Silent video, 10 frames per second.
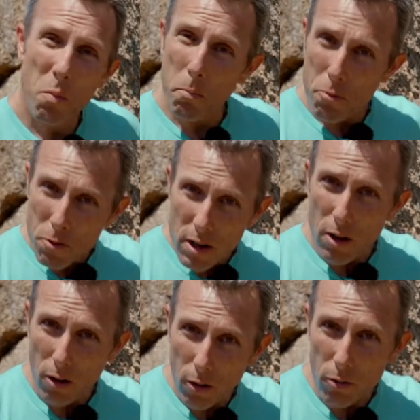pretty
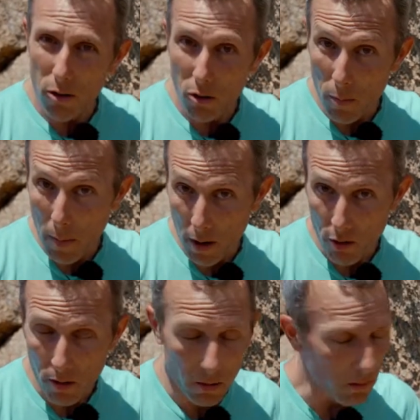close to
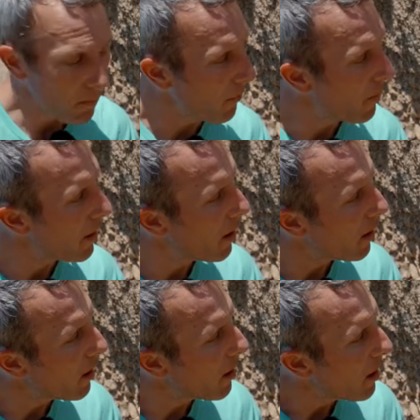symmetrical,
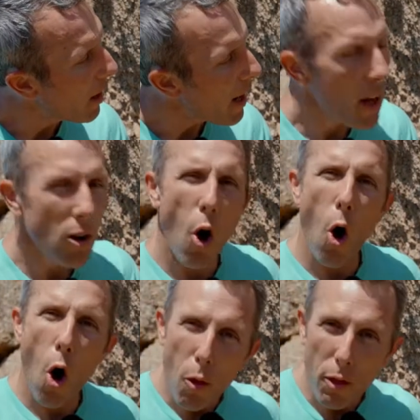and
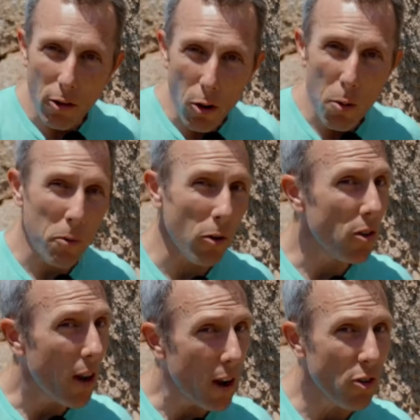all the lobes are
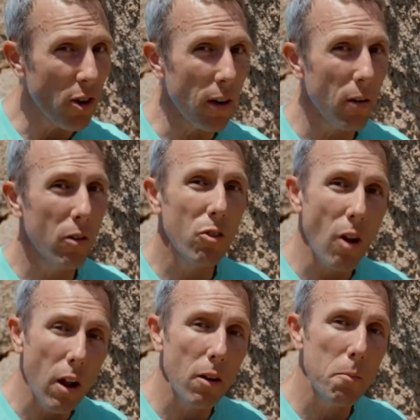touching
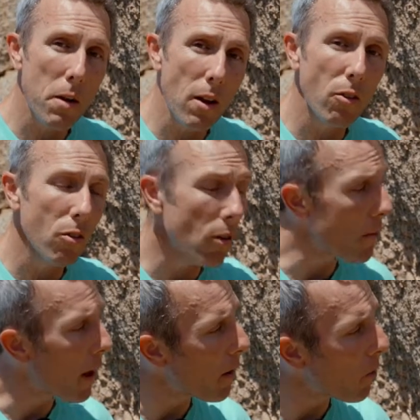solid pieces of
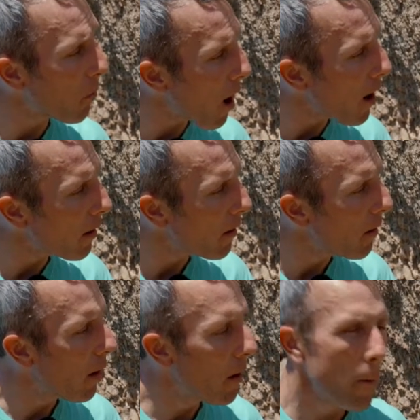that rock.
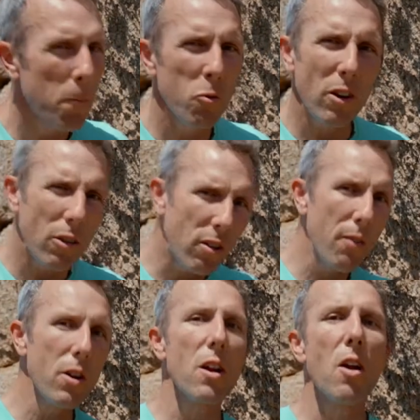So let's
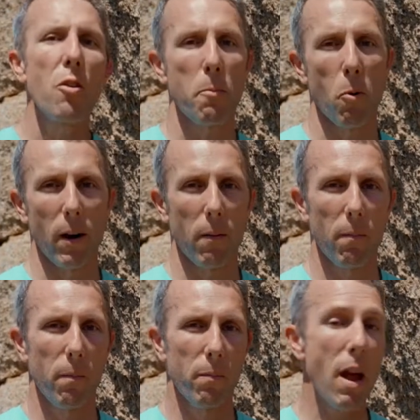give it another point.
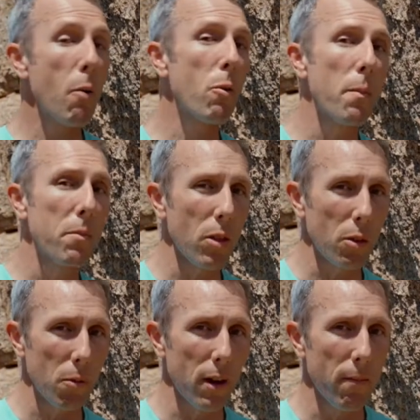Now we're up to
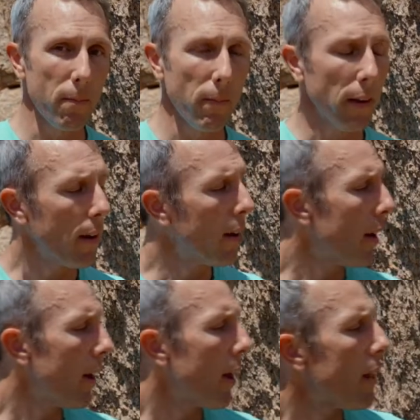3.
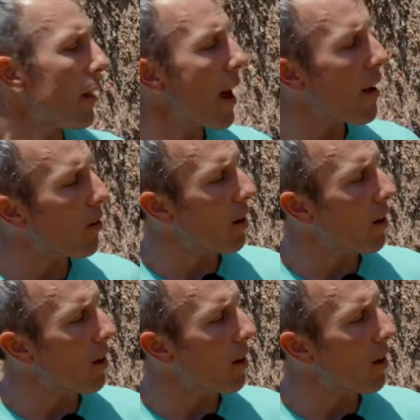The last